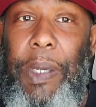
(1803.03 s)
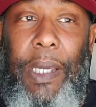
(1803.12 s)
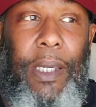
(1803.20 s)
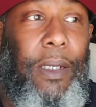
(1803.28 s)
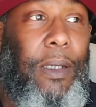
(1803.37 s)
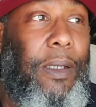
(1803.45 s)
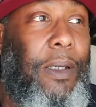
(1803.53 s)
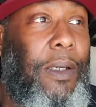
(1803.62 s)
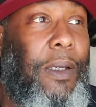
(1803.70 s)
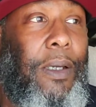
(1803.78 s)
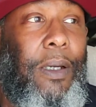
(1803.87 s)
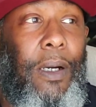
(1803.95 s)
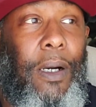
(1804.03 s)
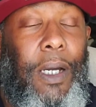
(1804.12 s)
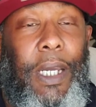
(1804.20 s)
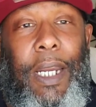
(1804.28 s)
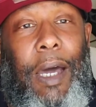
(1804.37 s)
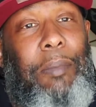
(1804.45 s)
paint.
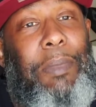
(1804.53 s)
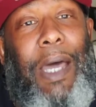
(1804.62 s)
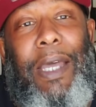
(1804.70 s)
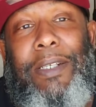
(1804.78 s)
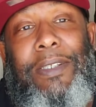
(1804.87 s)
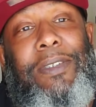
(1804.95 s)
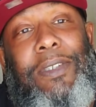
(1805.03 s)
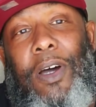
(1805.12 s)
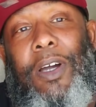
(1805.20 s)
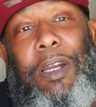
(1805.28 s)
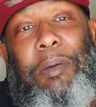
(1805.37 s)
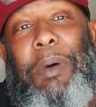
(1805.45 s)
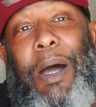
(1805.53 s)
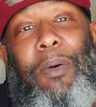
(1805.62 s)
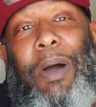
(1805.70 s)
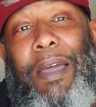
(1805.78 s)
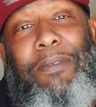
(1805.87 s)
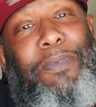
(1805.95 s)
And I'm not talking
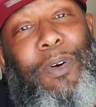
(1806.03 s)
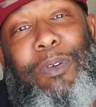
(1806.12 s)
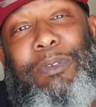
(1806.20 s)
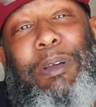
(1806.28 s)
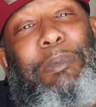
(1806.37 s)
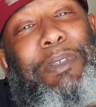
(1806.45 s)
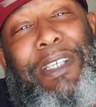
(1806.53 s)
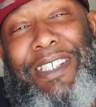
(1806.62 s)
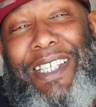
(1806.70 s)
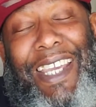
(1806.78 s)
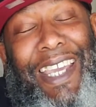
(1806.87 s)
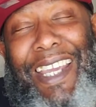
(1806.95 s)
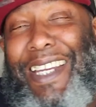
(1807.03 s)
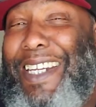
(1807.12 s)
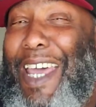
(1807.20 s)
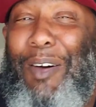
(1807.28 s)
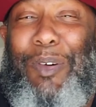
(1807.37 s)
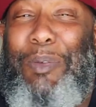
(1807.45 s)
about white folks, I'm just saying
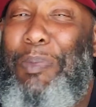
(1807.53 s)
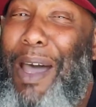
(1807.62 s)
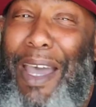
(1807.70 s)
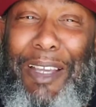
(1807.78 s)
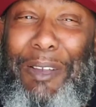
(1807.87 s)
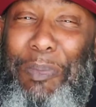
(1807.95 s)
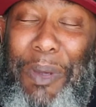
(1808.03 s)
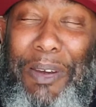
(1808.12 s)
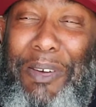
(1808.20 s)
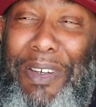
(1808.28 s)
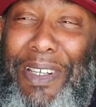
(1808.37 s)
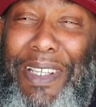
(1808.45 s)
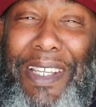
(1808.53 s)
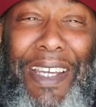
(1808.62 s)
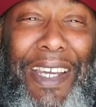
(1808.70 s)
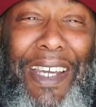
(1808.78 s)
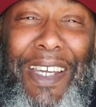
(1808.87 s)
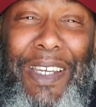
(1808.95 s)
that was my experience.
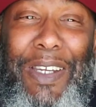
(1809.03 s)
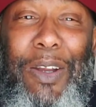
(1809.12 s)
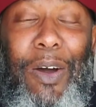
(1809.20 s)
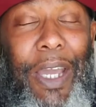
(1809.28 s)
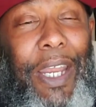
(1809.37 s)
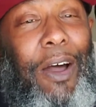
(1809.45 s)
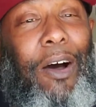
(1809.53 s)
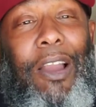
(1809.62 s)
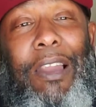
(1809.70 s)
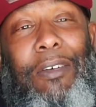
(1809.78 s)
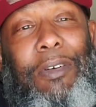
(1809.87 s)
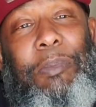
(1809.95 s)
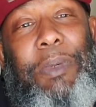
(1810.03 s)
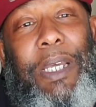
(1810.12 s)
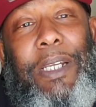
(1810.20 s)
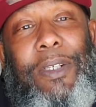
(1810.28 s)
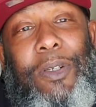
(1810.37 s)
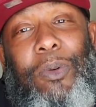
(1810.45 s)
And all of them
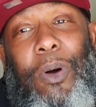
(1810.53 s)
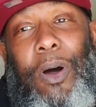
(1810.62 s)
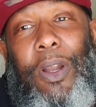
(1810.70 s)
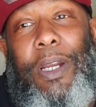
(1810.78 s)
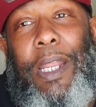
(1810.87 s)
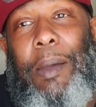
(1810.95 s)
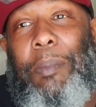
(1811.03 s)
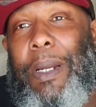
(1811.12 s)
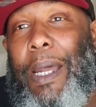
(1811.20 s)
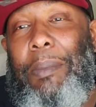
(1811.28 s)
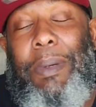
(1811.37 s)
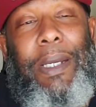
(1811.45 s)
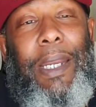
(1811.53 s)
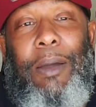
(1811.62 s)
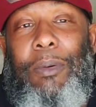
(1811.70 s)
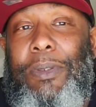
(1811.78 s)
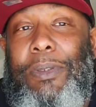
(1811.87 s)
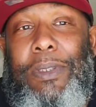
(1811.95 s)
didn't do all of that, but I mean, they
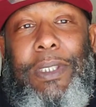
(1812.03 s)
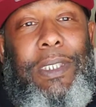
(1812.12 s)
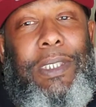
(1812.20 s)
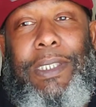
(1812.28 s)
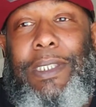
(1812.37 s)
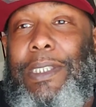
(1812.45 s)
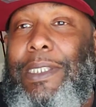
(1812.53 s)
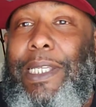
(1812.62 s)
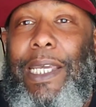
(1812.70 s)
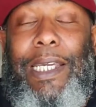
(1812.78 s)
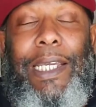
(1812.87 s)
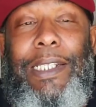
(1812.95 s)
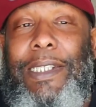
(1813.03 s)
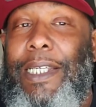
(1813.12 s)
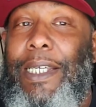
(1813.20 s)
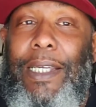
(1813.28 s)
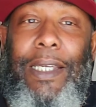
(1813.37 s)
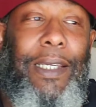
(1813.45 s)
was taking
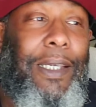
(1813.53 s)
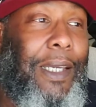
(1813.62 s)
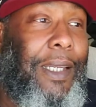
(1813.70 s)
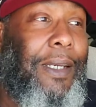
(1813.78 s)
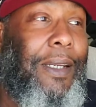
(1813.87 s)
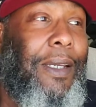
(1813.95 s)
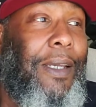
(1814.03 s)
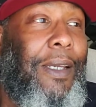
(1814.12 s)
tea and